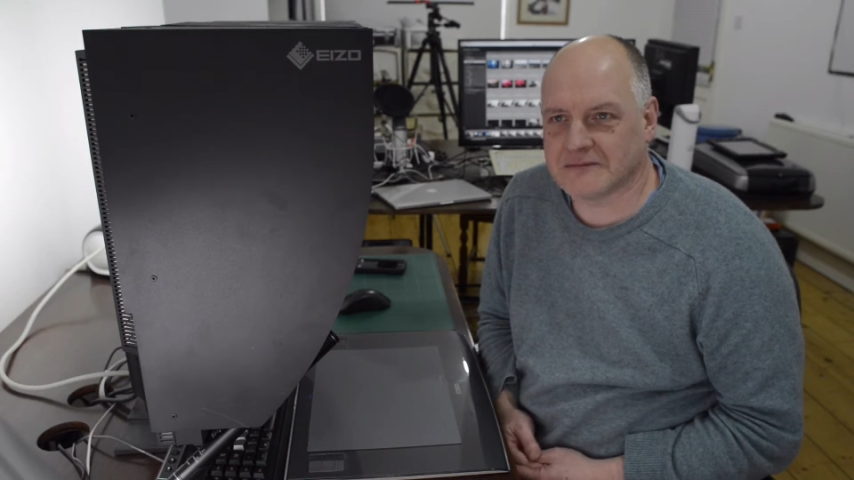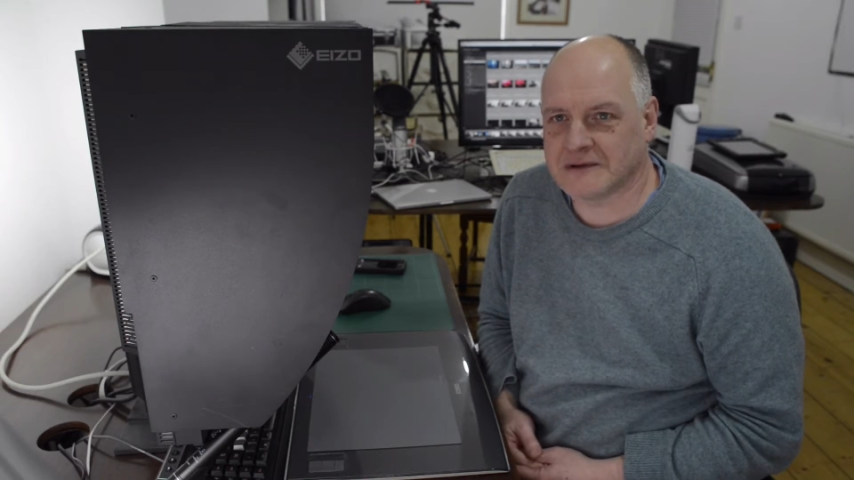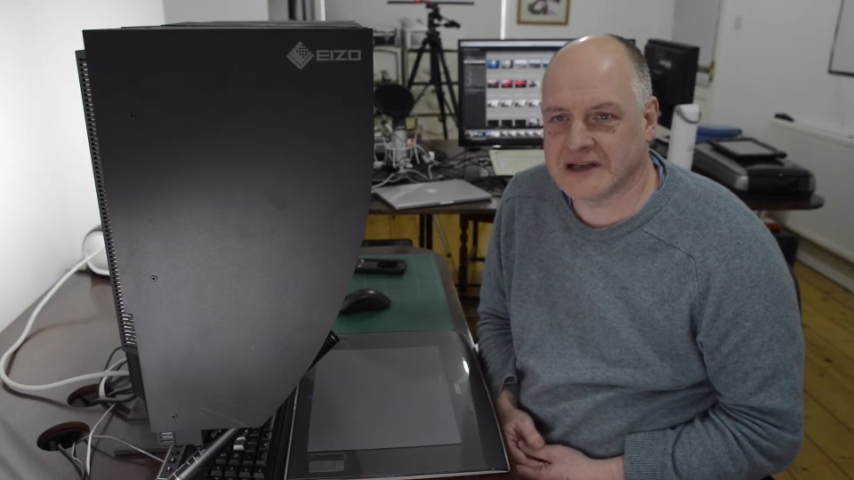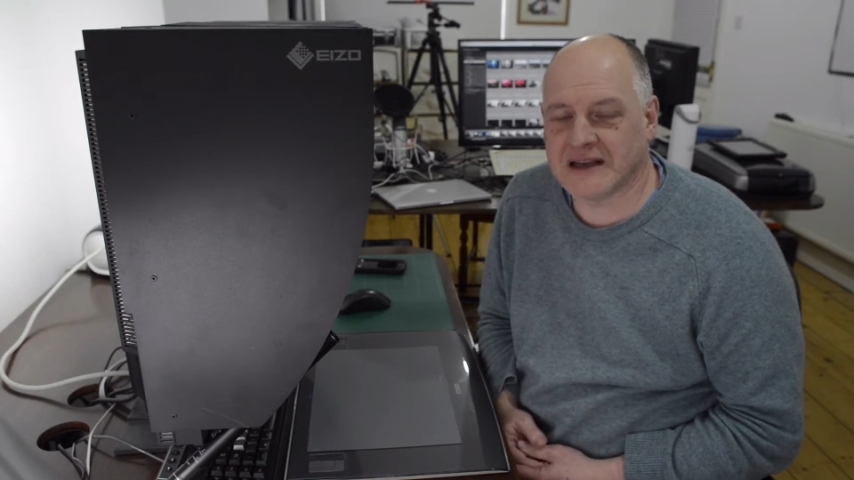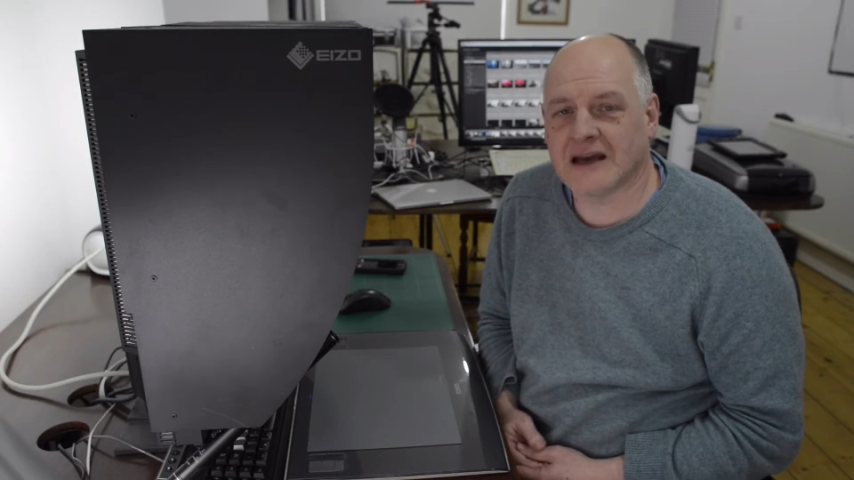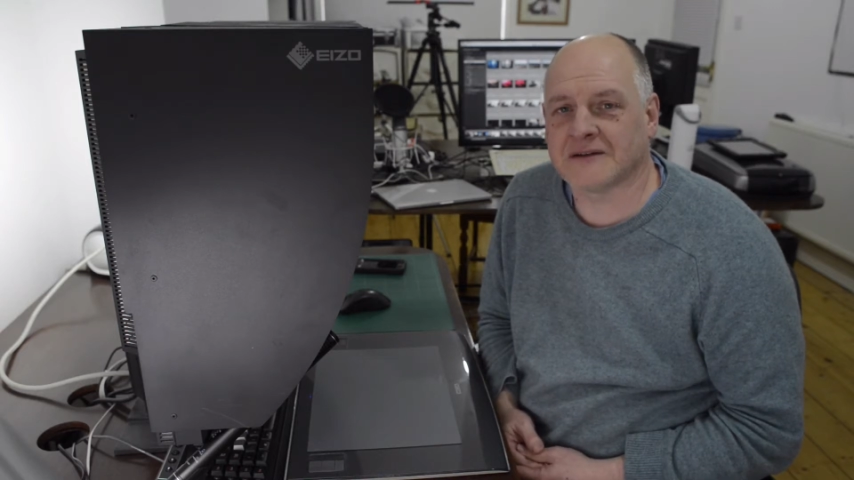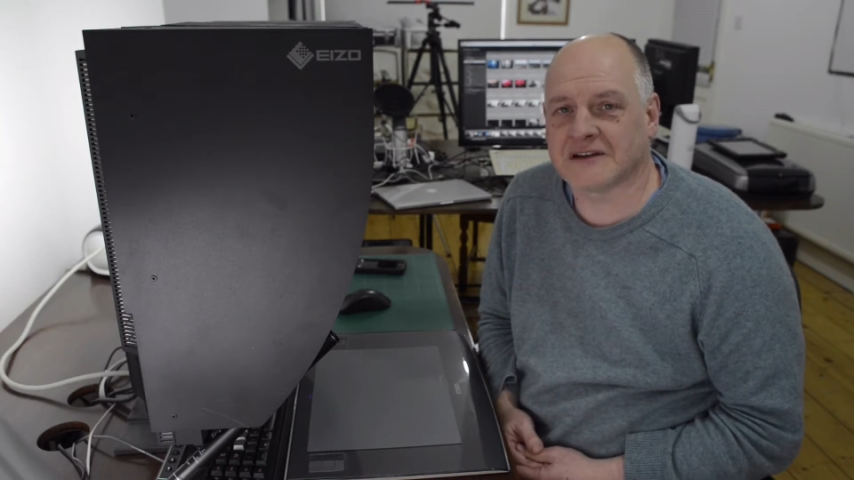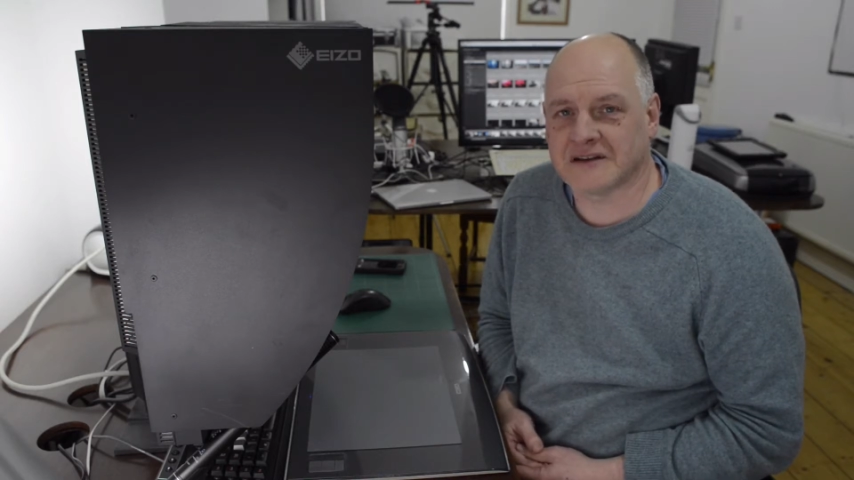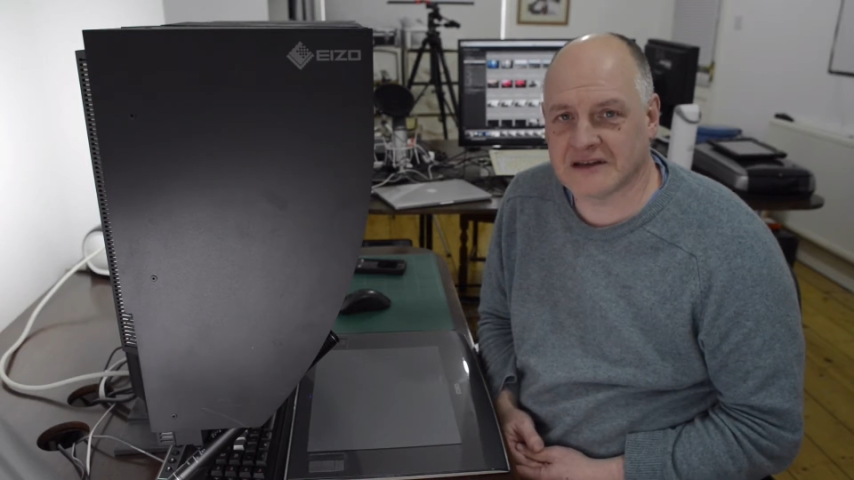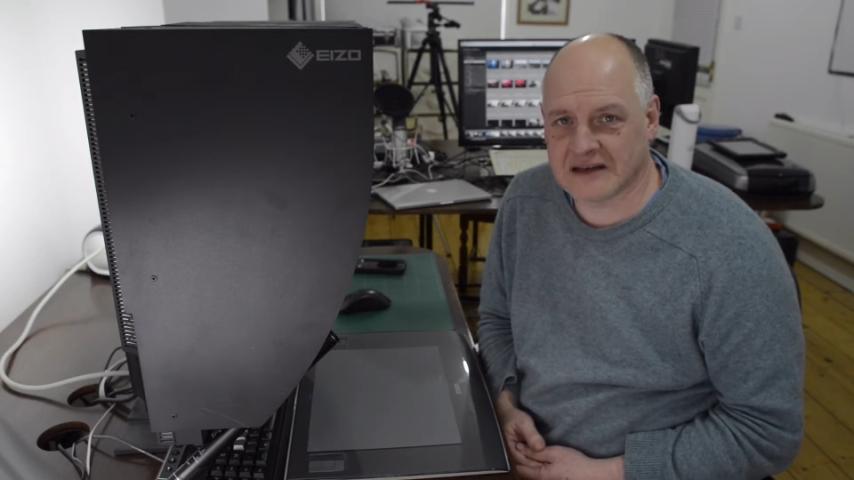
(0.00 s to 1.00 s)
really having
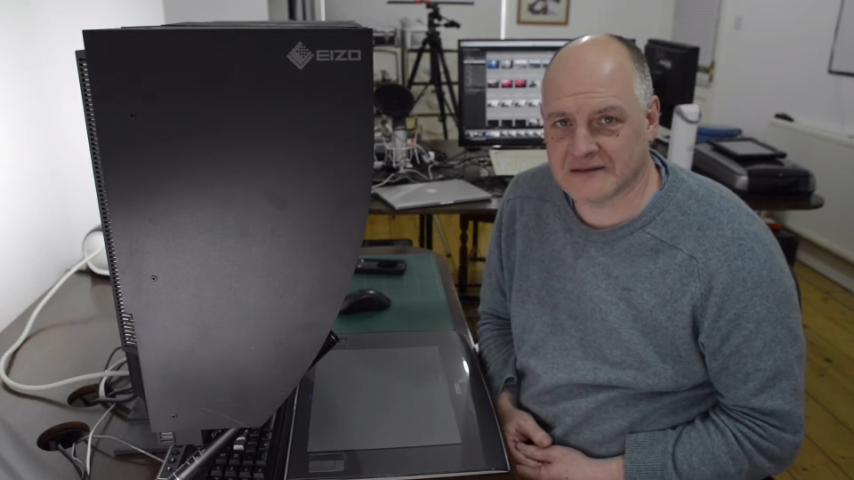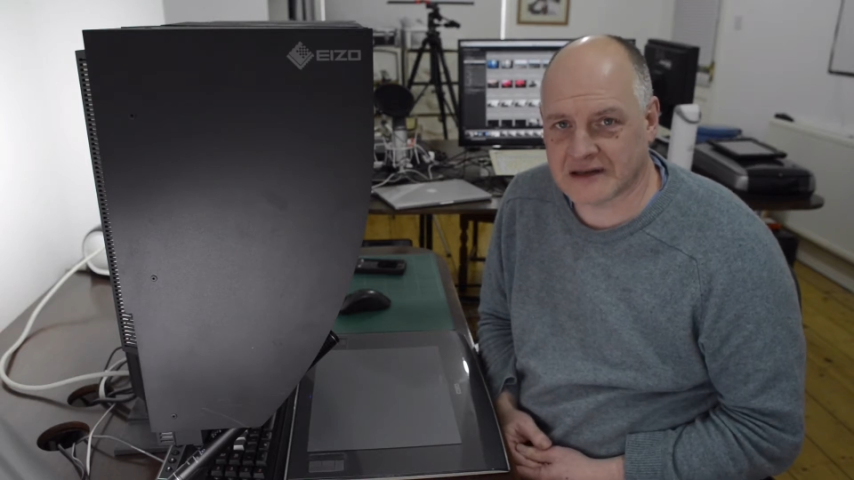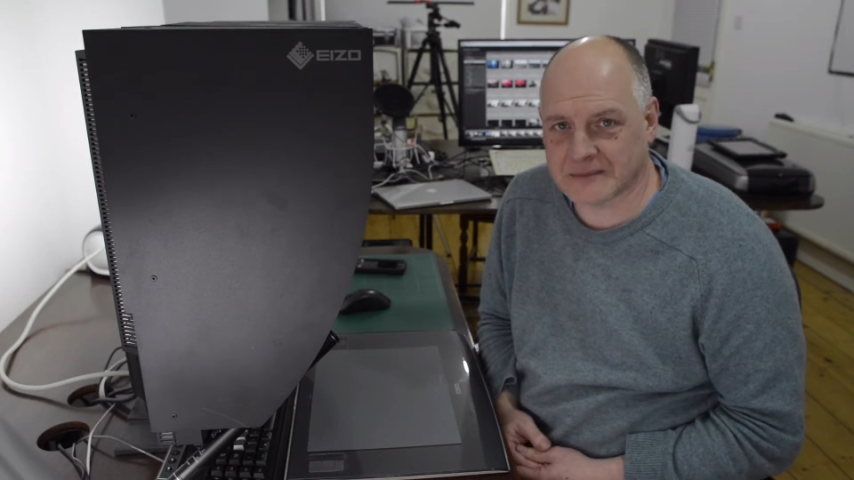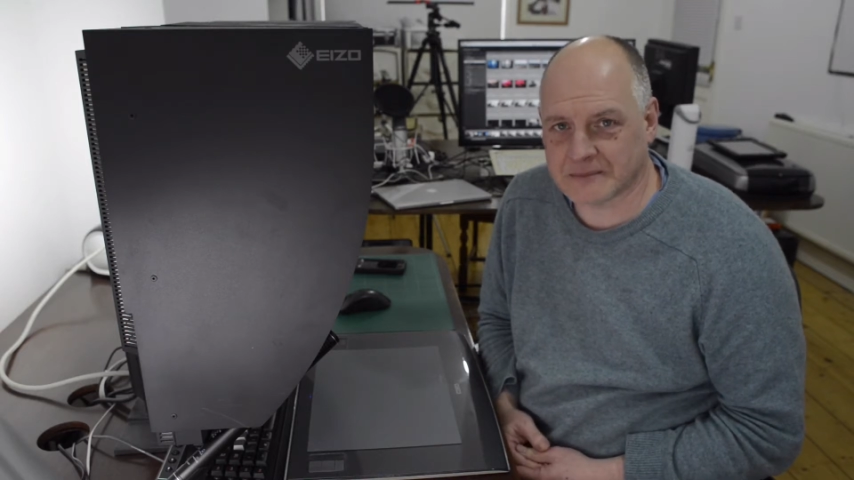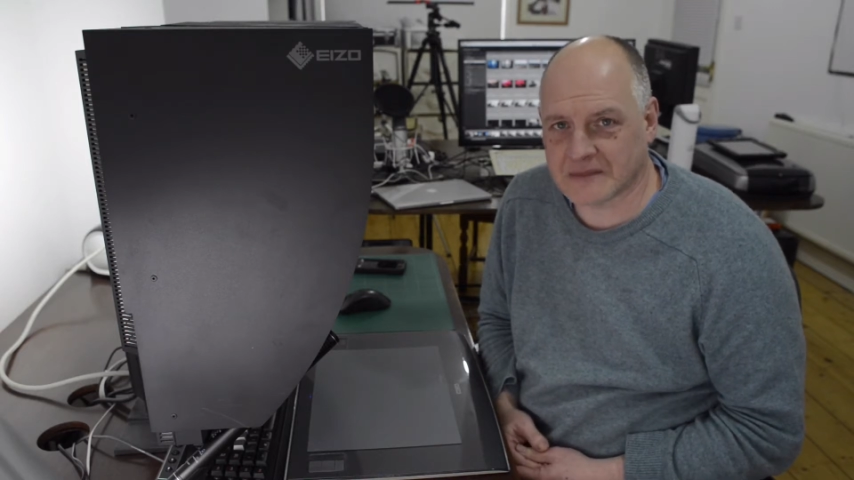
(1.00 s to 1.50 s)
to deliver